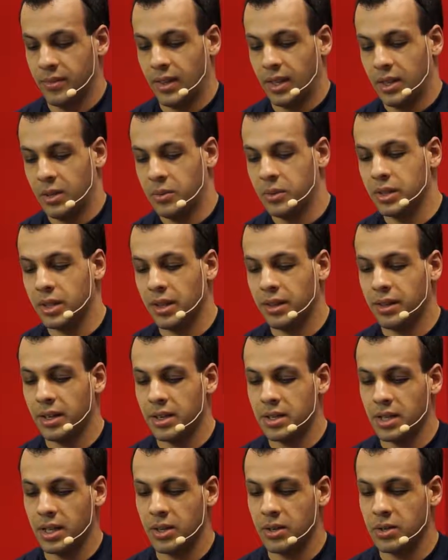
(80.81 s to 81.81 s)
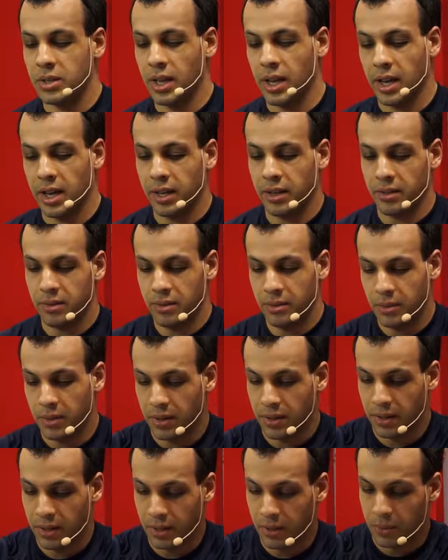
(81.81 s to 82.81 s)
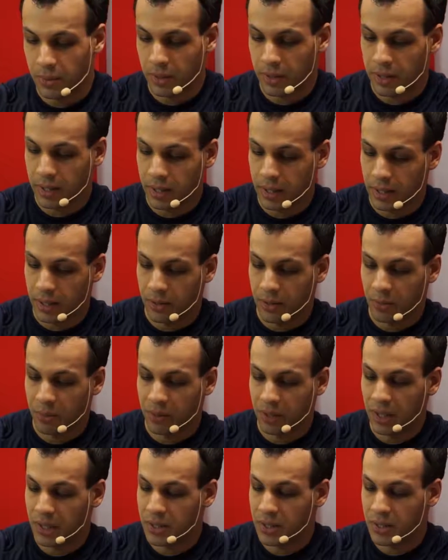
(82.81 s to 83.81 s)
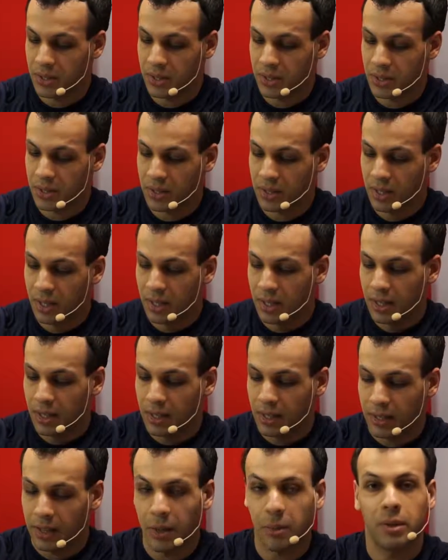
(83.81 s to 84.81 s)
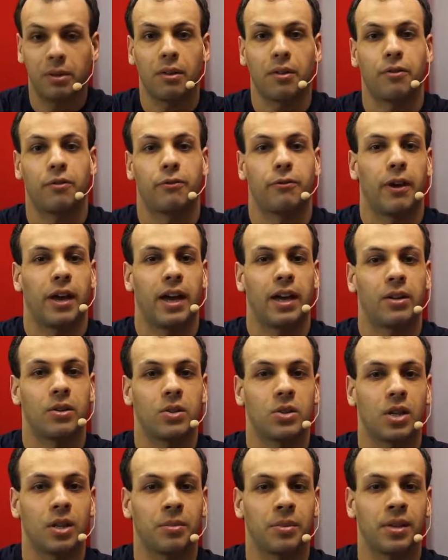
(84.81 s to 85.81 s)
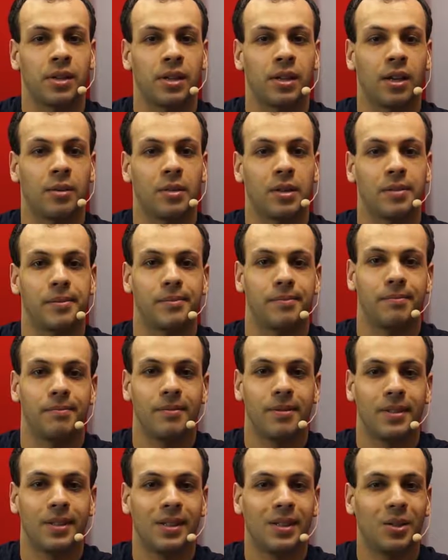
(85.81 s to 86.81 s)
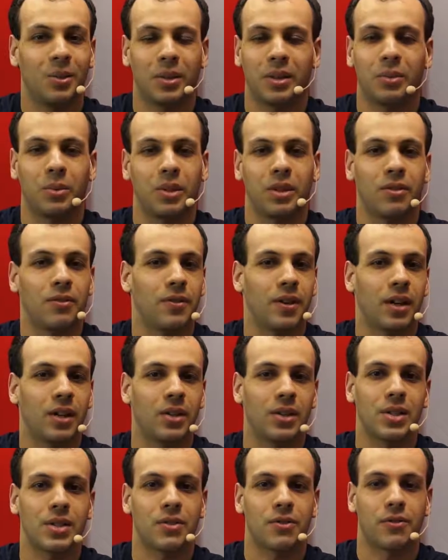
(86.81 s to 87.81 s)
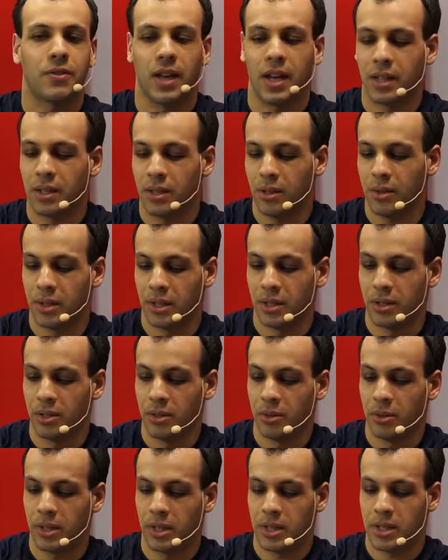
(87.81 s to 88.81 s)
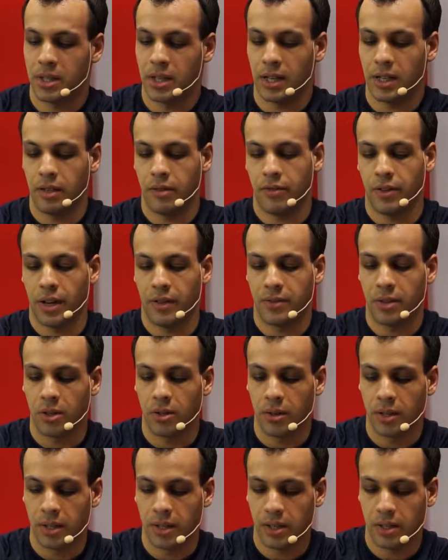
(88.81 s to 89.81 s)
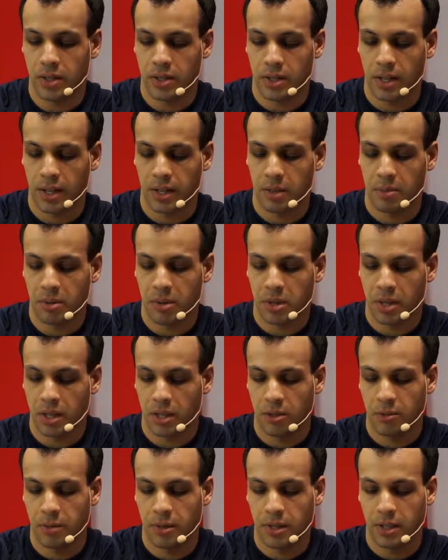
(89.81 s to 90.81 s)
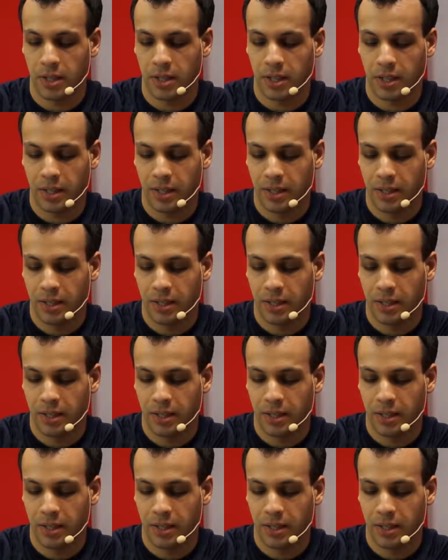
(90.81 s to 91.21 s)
One of the things I used to hate with working at other places is, like, they would have a fan or something. I mean, what the fuck good is a fan going to do when it's 95 degrees, 90% humidity?